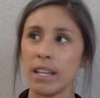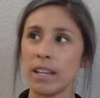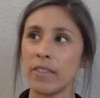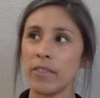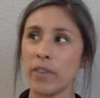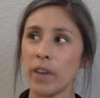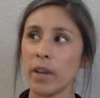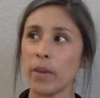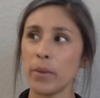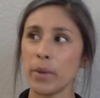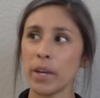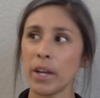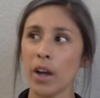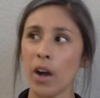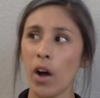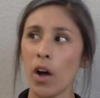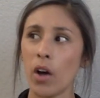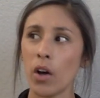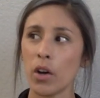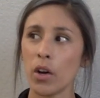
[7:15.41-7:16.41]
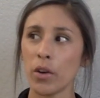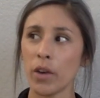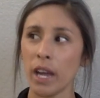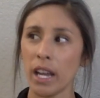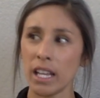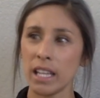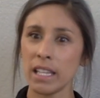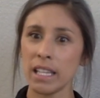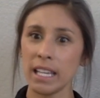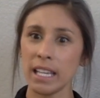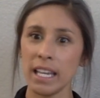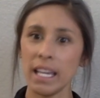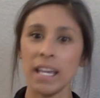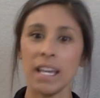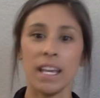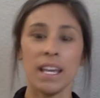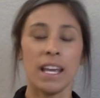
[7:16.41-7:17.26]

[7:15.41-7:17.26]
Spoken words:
if I recall correctly.